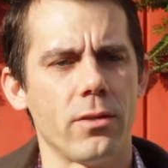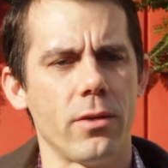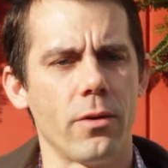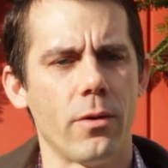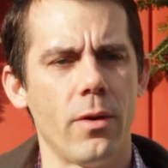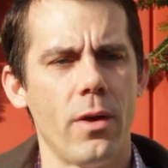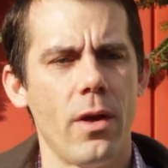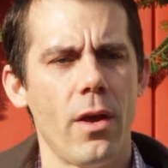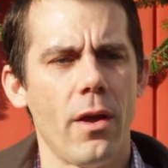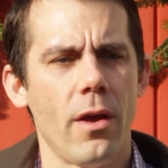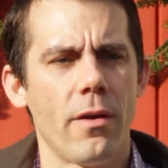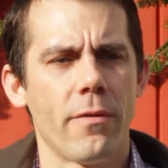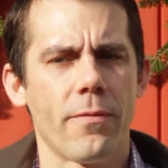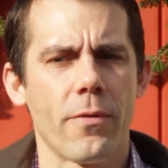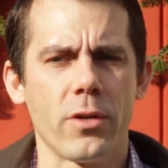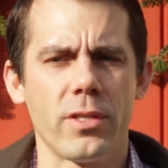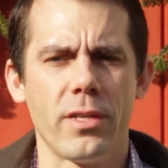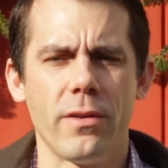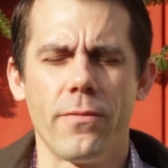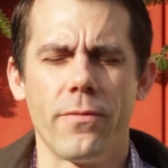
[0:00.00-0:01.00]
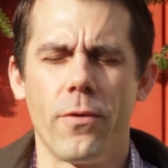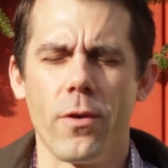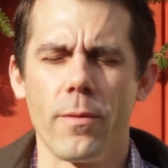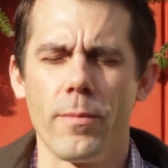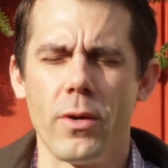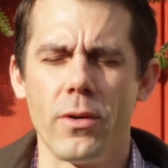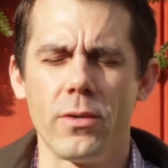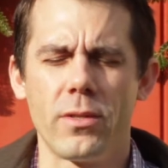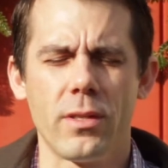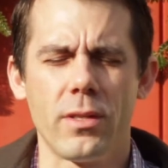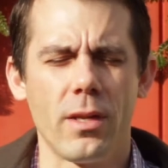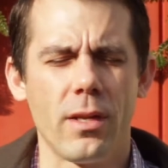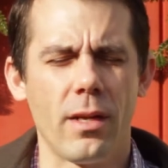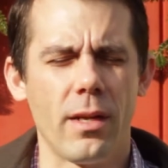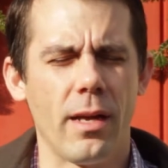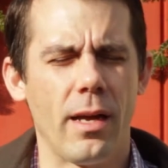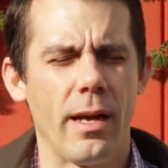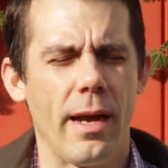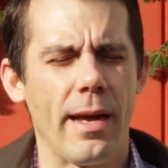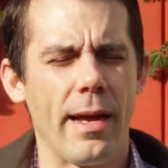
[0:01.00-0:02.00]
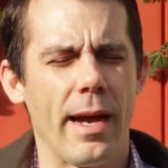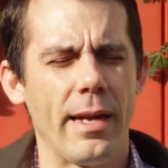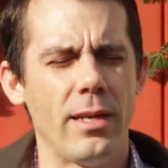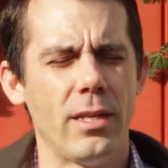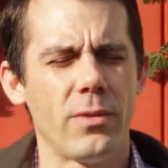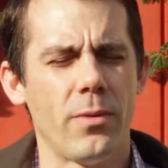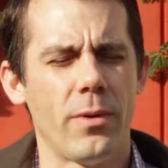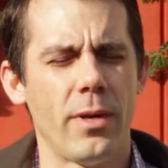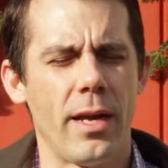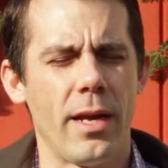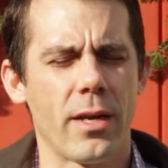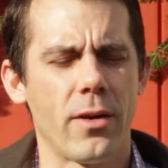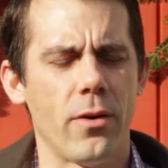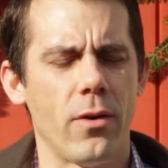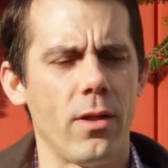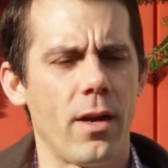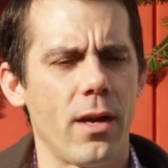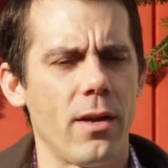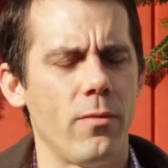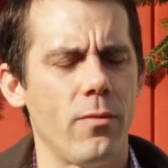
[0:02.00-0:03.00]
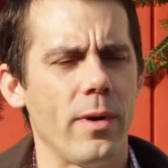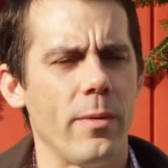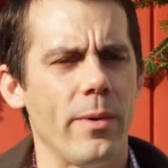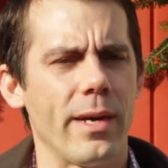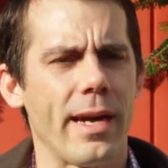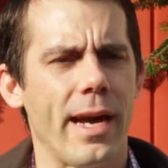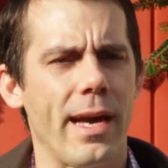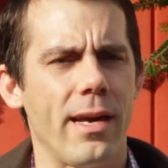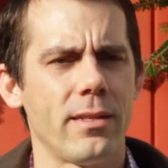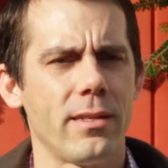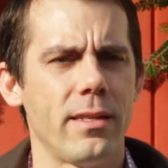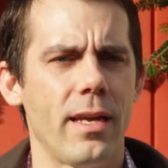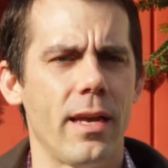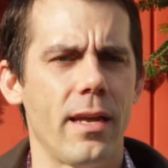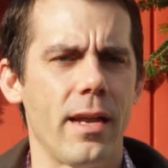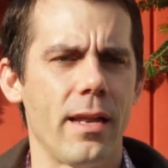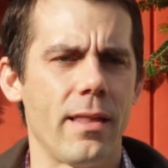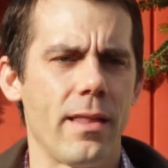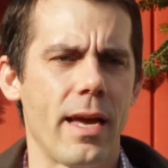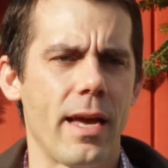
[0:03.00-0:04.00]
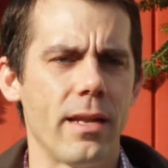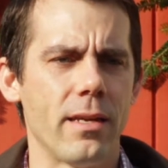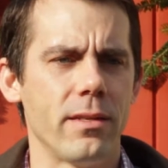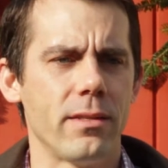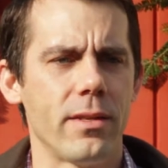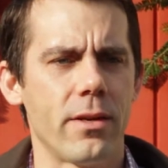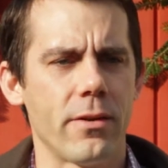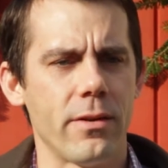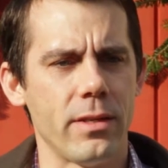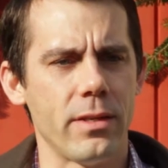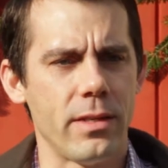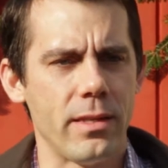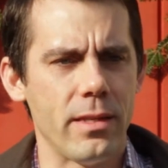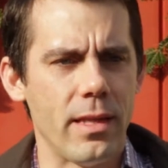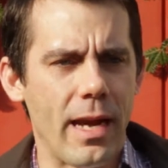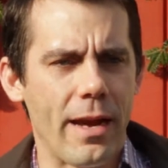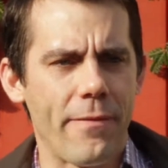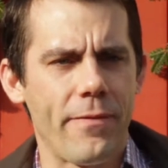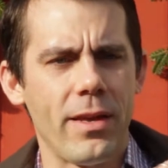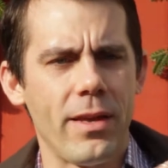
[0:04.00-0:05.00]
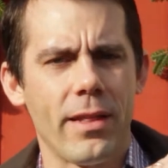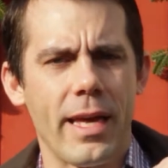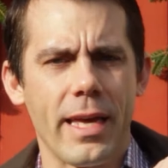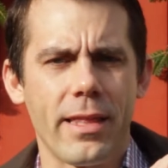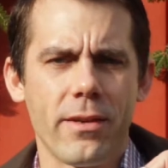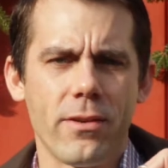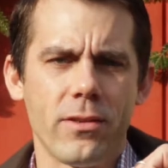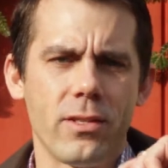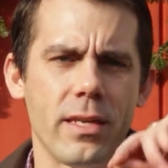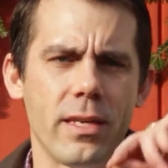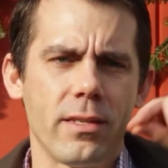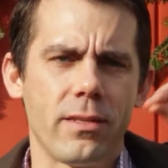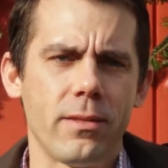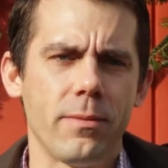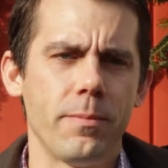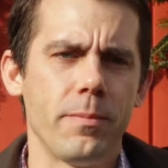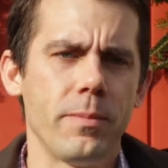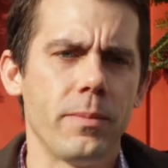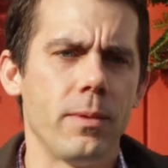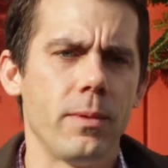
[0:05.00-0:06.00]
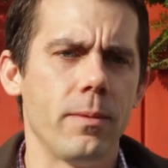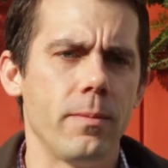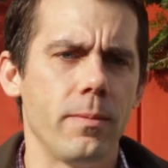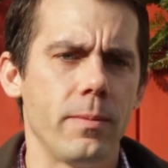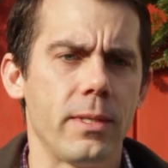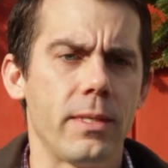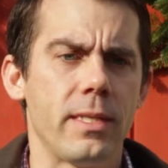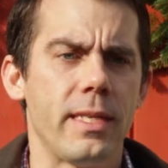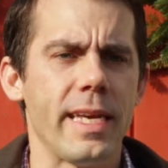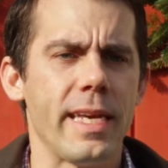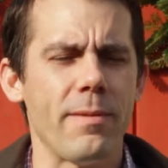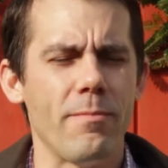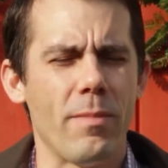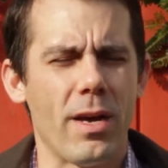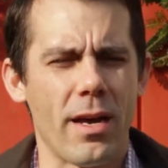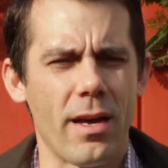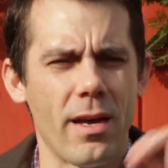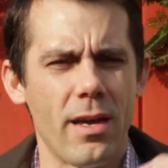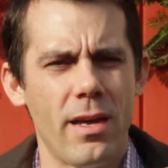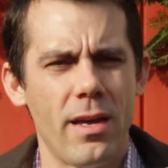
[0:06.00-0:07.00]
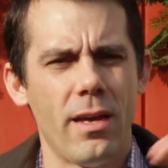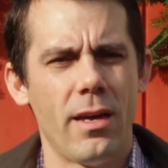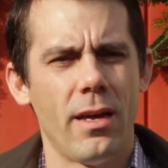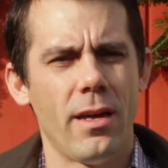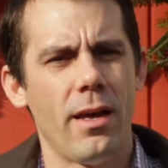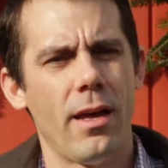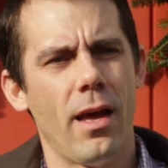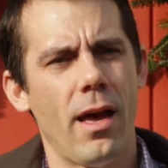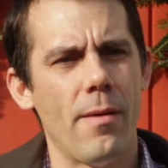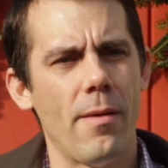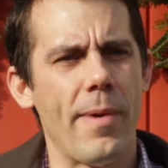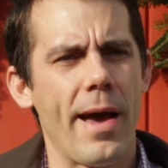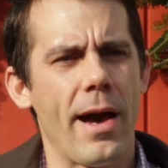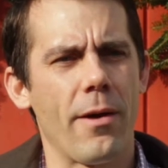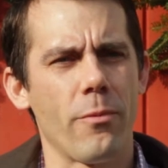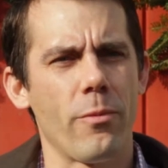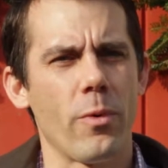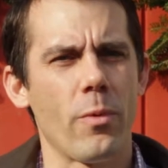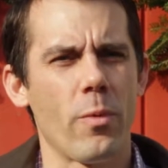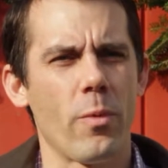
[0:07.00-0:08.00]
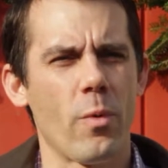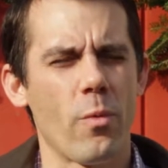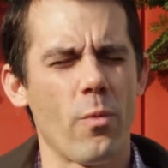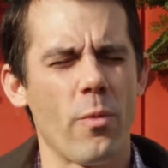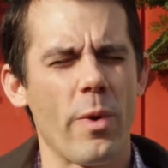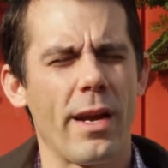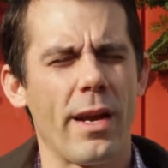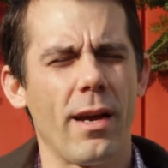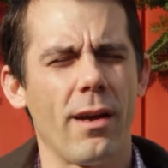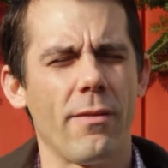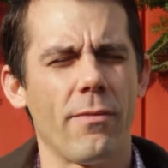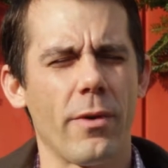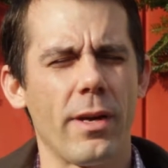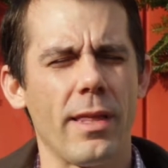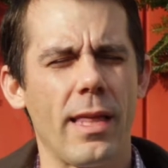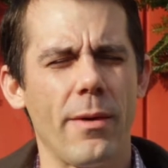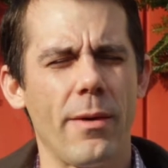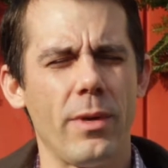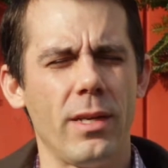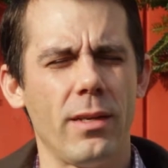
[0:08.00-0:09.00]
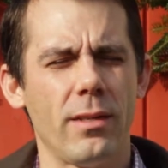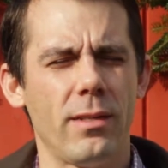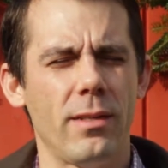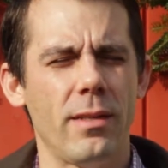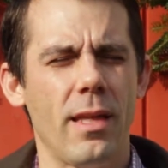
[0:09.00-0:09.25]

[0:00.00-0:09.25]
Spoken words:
So first and foremost, I just want to echo a lot of what Kyle said, and that is I feel like there's this stigma about recovery that's